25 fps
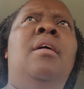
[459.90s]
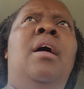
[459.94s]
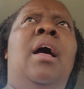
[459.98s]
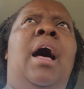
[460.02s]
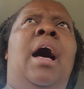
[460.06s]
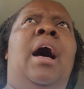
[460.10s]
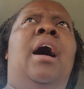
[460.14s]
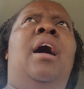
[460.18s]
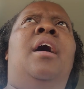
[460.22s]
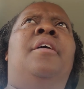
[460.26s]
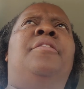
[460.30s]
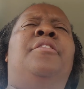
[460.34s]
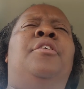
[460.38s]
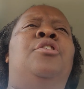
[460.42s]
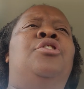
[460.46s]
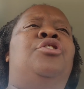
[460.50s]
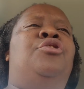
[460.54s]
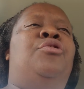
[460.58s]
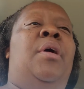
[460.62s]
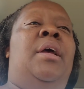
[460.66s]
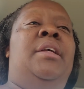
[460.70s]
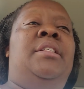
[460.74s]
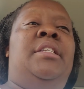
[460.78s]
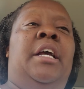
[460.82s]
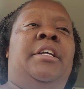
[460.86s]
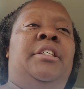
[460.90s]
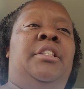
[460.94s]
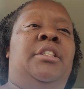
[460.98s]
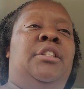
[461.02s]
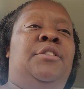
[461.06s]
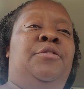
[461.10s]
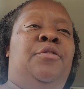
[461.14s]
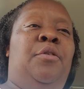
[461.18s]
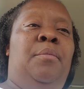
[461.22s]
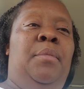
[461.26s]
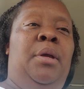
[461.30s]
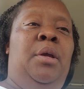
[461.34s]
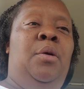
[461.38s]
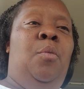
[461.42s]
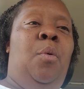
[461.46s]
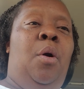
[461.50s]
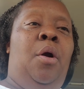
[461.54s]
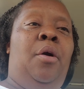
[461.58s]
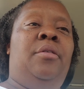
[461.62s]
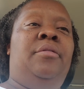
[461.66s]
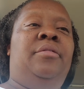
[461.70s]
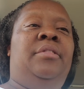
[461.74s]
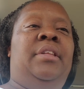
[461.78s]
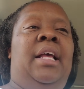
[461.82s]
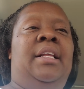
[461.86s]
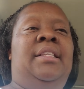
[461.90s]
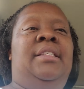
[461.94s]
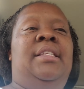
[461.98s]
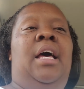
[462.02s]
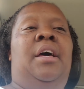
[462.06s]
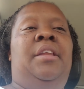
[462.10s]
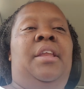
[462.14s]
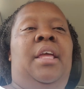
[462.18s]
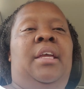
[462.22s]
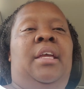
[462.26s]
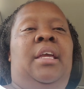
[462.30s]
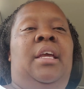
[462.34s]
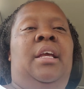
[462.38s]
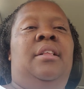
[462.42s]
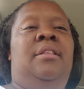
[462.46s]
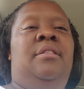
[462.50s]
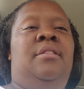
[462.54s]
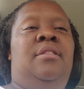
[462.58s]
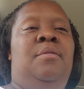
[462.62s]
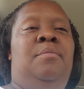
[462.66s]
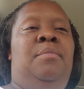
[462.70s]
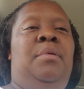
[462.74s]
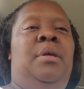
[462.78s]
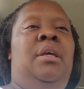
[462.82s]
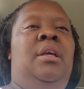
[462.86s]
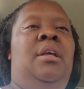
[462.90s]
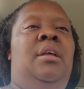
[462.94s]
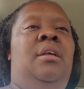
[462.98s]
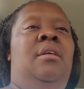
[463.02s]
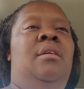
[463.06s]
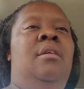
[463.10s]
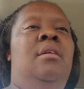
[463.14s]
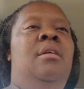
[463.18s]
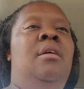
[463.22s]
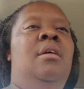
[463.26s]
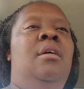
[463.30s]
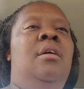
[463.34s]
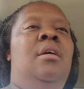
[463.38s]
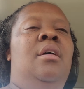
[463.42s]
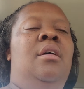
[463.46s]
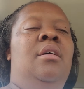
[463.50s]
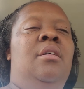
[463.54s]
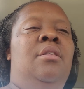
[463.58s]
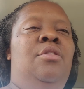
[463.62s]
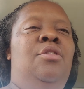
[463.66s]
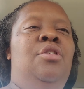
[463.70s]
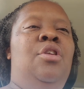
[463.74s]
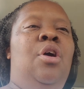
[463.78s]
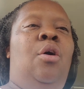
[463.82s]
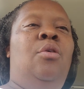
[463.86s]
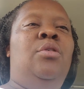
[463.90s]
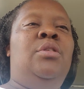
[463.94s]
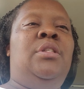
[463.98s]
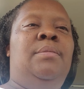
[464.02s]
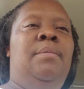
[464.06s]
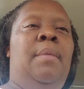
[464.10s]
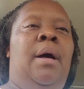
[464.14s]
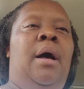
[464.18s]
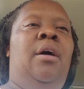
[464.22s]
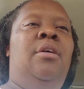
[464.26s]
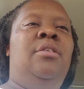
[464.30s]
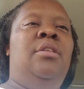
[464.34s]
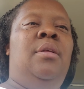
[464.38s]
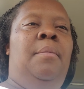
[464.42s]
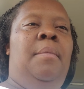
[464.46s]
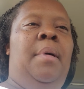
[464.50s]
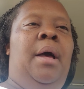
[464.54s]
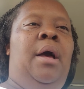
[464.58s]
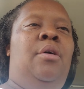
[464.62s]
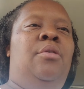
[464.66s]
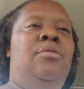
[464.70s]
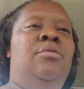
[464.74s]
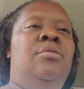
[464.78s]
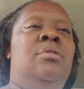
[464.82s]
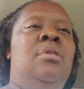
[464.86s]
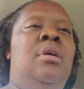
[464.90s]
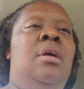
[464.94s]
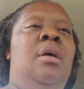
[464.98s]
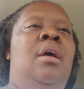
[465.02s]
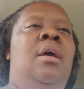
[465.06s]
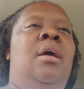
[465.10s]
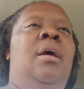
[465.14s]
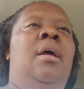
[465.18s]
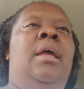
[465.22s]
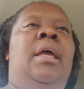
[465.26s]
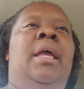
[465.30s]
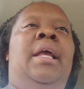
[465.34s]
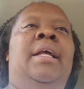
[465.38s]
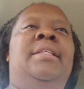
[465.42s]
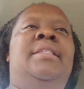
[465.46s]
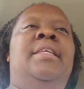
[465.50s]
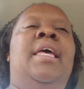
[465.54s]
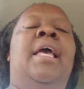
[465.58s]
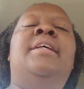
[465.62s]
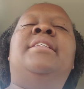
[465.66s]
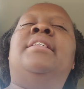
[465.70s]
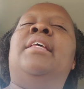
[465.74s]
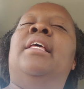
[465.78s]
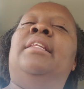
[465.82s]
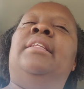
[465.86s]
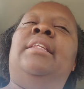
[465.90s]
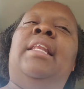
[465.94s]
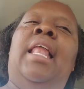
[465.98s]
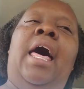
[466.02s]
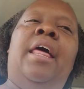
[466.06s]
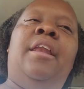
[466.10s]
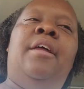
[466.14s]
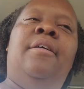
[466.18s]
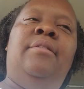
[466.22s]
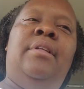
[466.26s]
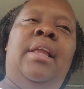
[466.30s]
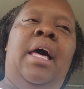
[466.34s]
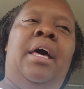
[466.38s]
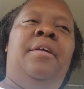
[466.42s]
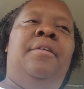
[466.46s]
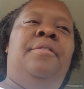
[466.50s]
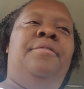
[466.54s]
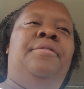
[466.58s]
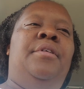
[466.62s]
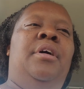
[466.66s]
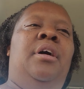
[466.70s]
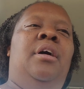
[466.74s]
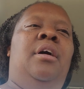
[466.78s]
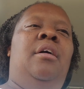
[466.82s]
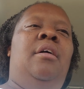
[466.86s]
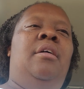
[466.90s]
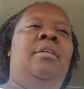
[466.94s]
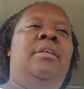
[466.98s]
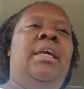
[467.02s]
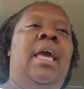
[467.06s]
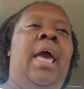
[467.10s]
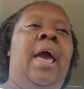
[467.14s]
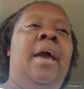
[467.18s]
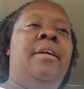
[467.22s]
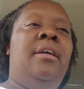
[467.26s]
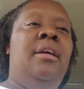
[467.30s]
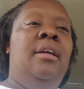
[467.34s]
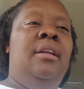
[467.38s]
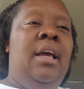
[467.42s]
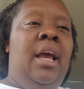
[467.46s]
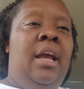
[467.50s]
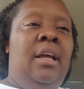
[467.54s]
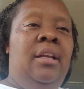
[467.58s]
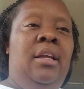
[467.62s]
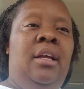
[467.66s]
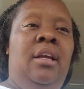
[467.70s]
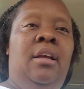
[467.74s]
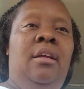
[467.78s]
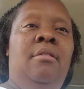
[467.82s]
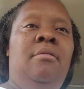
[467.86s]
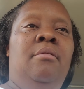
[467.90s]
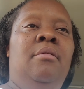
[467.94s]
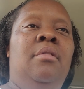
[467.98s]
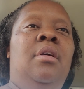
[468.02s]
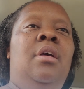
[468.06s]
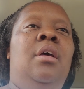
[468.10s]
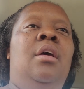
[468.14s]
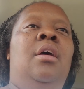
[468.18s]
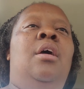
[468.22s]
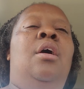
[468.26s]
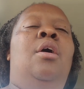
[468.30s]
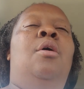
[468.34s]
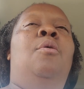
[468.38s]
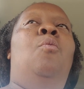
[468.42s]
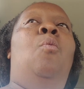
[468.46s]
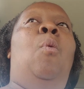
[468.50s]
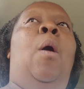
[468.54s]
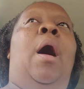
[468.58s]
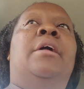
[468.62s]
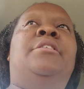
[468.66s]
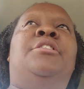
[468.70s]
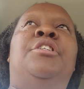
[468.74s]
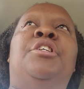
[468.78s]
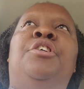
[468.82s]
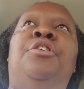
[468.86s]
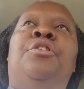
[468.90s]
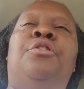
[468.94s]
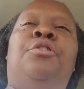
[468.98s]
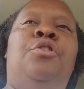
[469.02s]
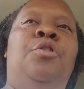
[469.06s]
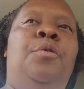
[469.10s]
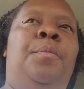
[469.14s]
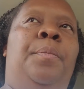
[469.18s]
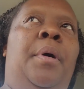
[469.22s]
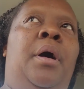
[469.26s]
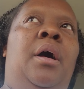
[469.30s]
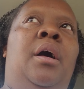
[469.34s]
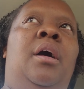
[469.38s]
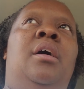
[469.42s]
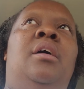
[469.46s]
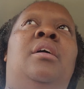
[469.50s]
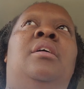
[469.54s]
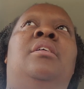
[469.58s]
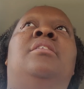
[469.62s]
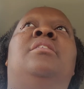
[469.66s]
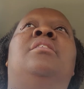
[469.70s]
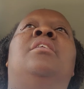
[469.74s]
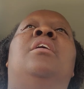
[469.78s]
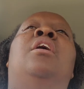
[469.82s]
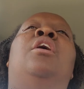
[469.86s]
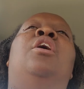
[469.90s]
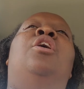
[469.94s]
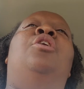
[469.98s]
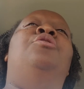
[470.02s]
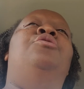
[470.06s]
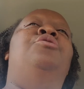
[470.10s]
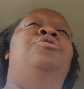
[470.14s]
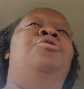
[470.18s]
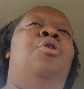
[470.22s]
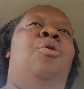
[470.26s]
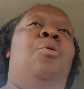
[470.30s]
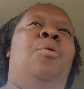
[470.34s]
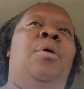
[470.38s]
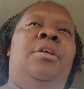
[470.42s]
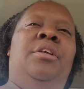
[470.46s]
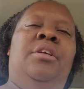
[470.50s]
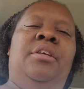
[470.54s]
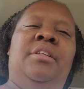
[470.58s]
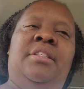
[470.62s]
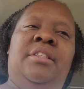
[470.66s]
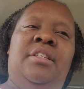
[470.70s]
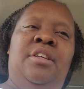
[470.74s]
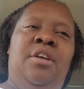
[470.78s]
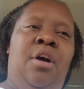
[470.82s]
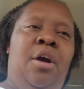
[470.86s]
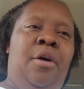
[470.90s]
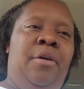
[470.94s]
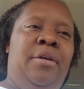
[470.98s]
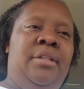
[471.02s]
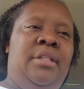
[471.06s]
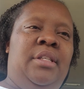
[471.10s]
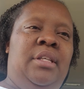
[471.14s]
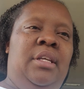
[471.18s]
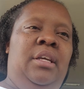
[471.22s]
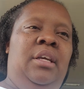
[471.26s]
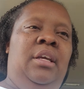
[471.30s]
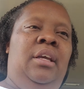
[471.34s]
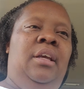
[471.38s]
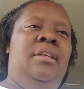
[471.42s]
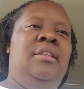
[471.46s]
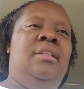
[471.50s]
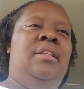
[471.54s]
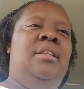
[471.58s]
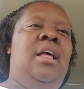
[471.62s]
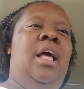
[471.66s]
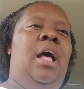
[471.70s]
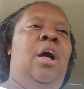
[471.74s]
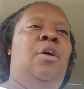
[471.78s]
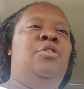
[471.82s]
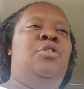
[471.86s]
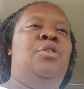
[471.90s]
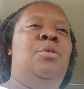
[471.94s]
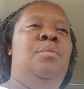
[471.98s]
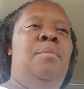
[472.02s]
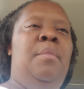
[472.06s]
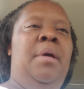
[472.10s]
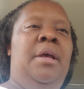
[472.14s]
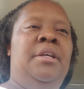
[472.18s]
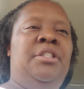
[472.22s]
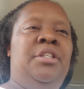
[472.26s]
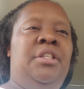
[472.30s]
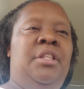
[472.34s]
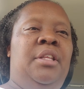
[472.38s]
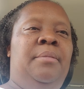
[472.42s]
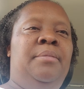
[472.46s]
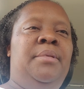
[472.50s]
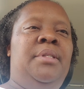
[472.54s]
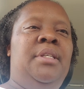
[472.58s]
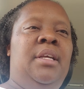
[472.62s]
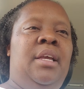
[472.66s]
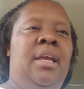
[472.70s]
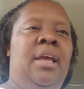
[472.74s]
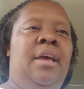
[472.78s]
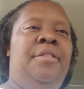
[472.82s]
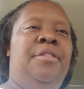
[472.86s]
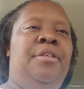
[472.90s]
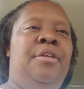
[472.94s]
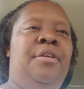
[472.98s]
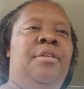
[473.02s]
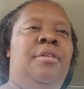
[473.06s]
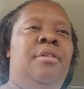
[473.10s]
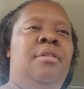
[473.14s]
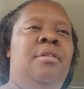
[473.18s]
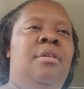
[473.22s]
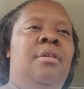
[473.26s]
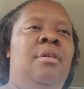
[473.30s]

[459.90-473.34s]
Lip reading: those transactions for me work. That's how they get to be, small amounts. It takes a lot of calculating, watching your coupons, knowing your CRTs and how to mesh them together,